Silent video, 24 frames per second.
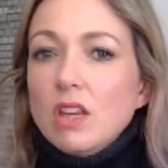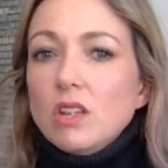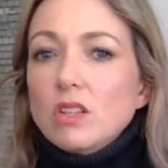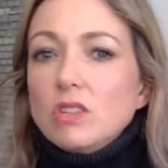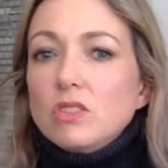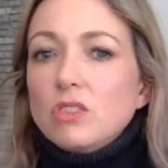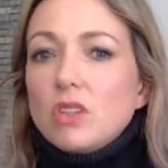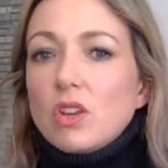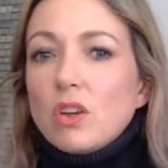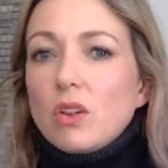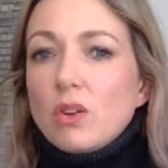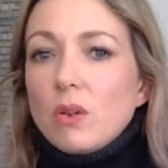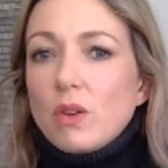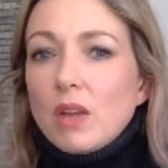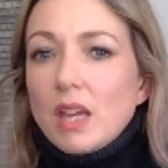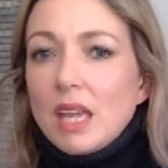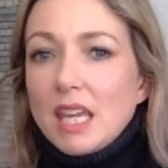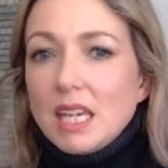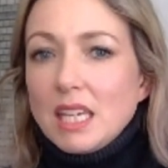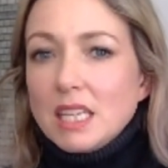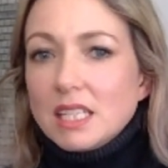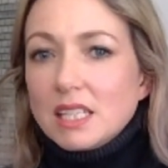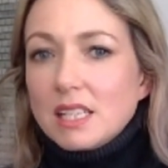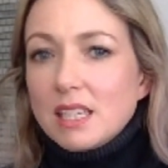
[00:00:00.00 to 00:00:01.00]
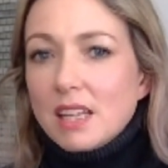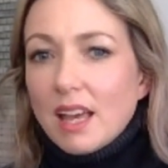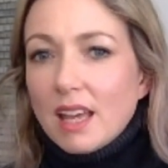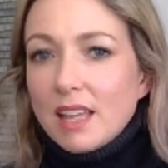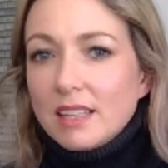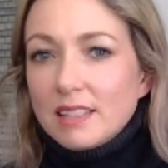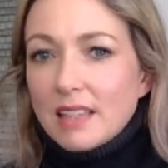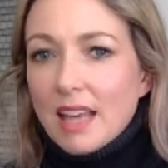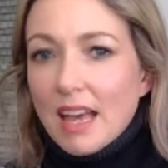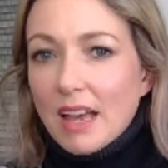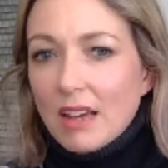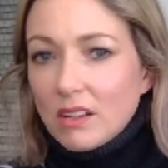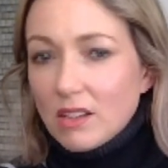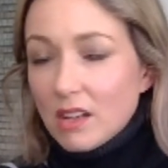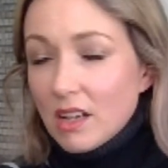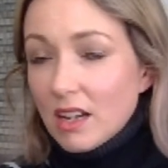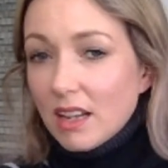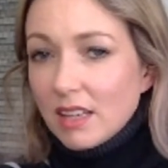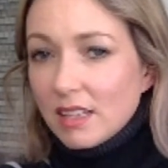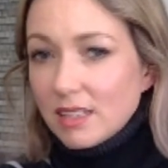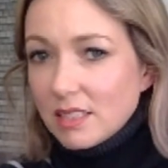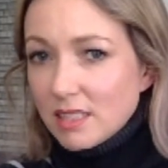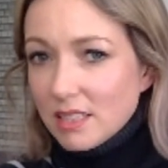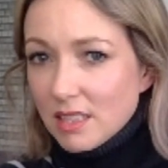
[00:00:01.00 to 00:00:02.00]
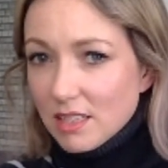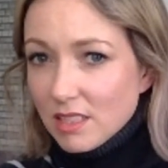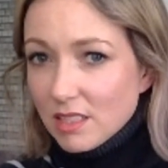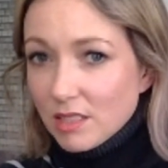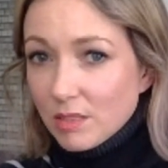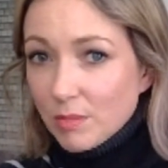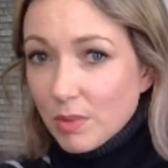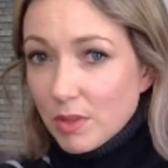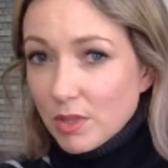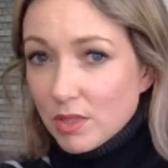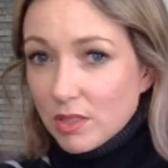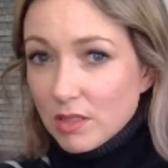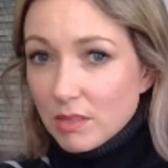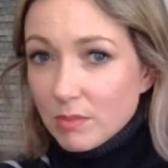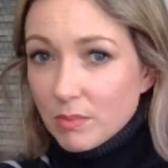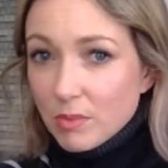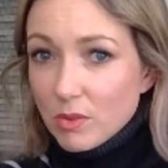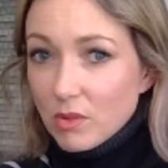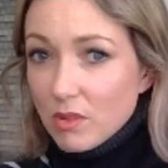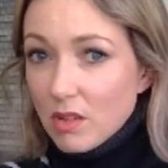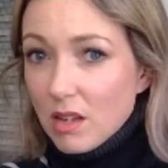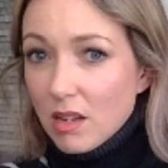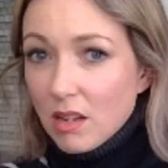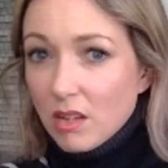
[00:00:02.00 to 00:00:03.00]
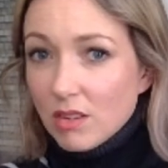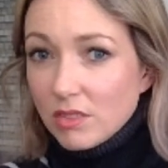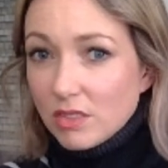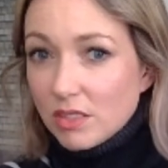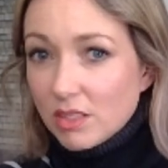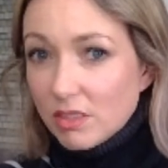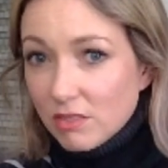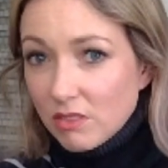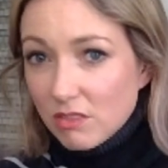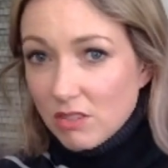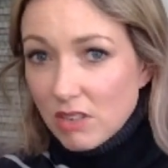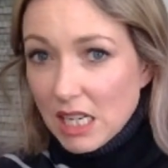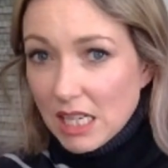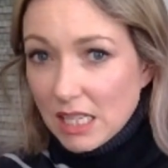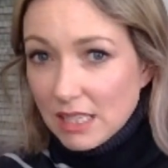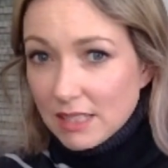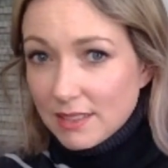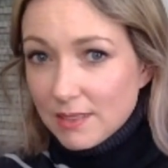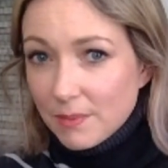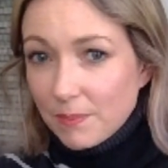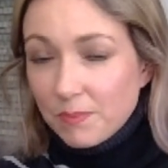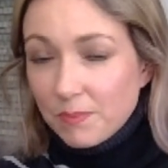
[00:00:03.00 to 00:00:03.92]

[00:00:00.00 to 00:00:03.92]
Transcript: So eat as alkalizing as possible, lots of greens,